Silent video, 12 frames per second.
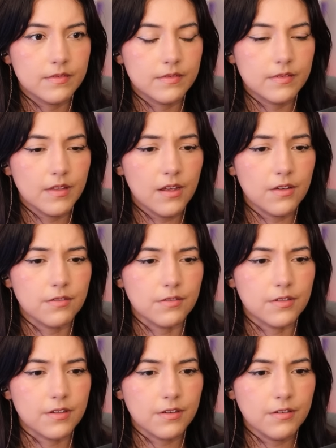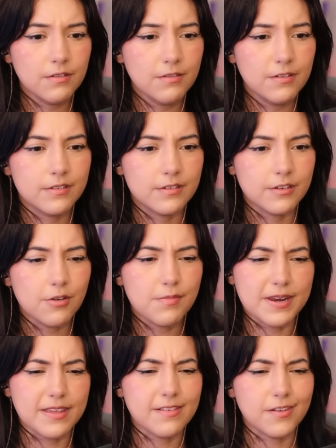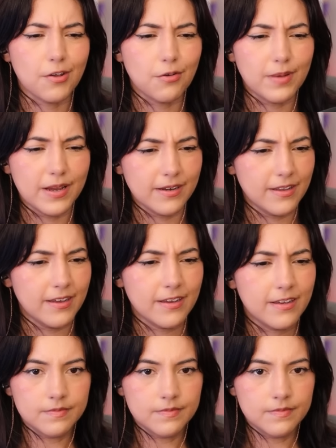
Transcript: No, dude. Nobody's a nobody.